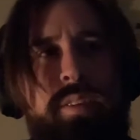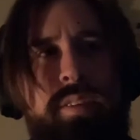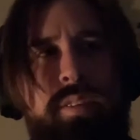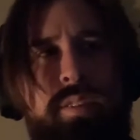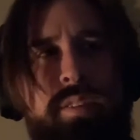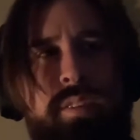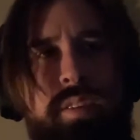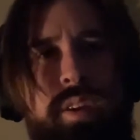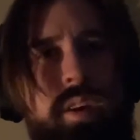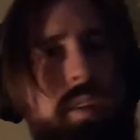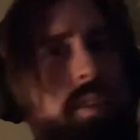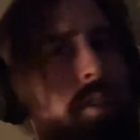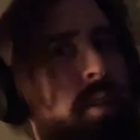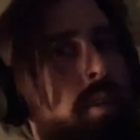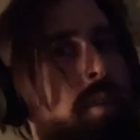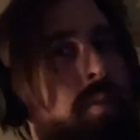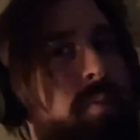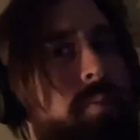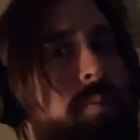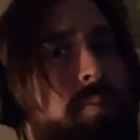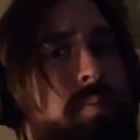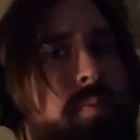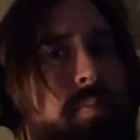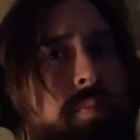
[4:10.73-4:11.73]
nothing,
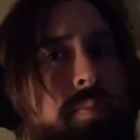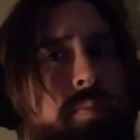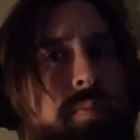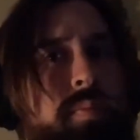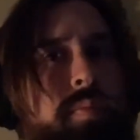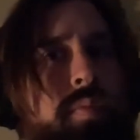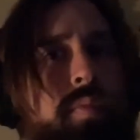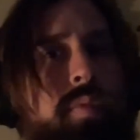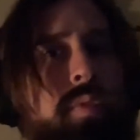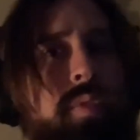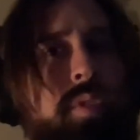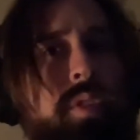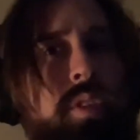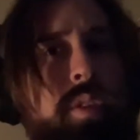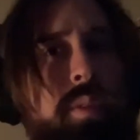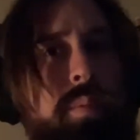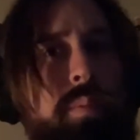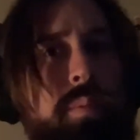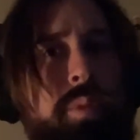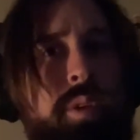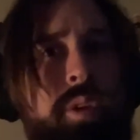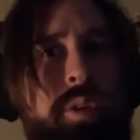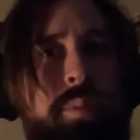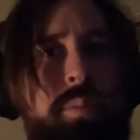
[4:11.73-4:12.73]

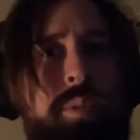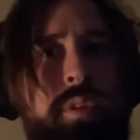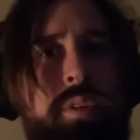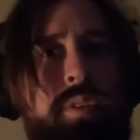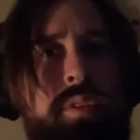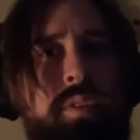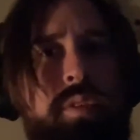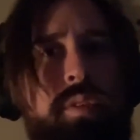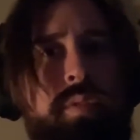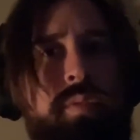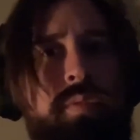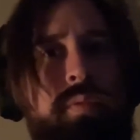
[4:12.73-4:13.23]
pretty much.